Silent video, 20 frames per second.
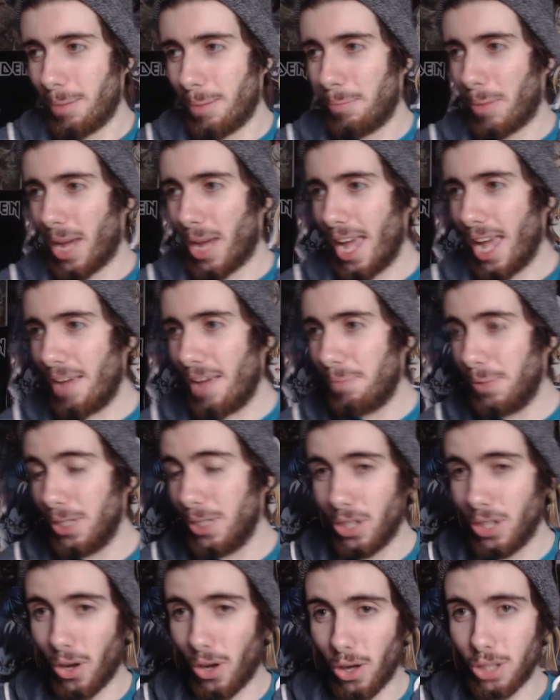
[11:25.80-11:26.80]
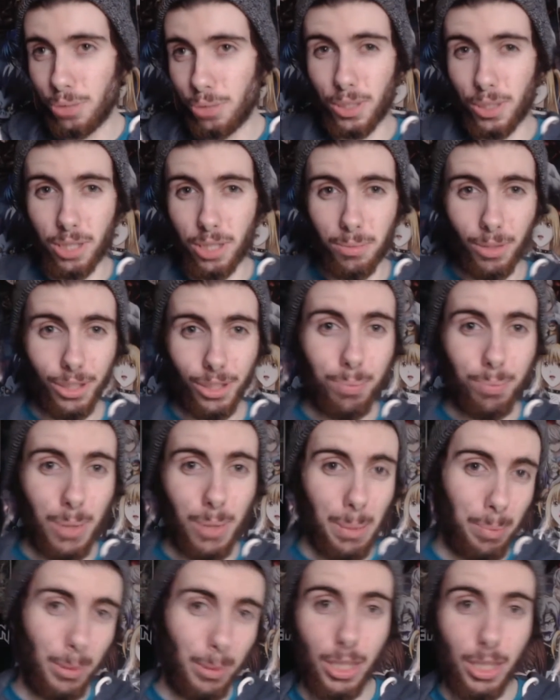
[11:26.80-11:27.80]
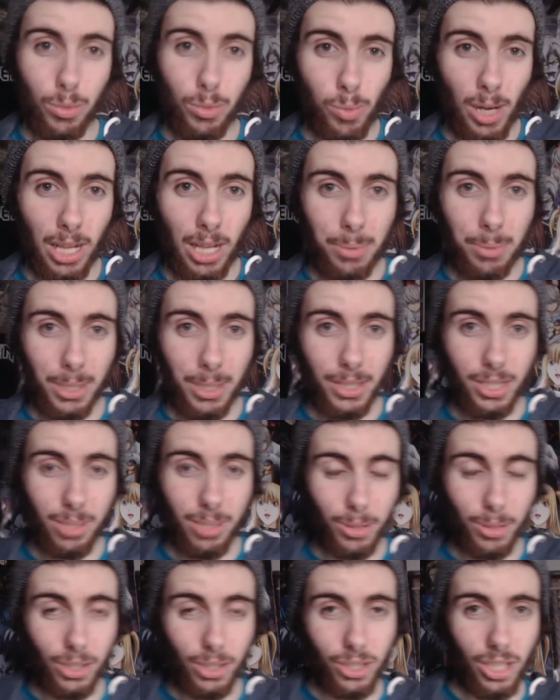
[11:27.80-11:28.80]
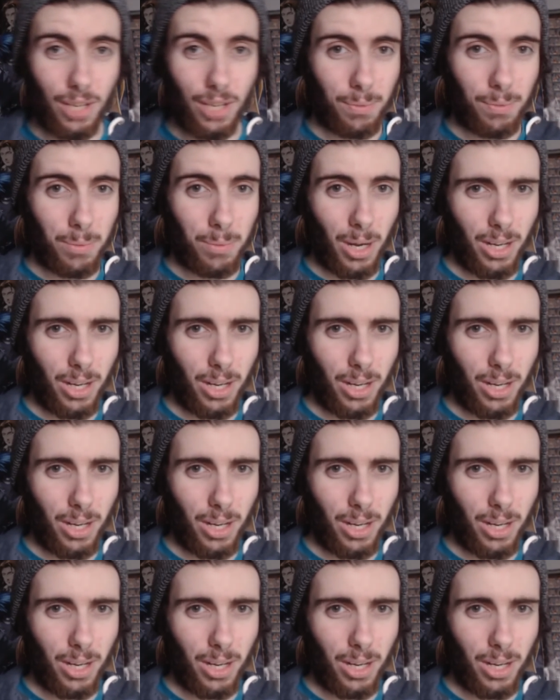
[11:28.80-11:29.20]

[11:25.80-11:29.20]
I have been in talks with some other people as well about some other stuff.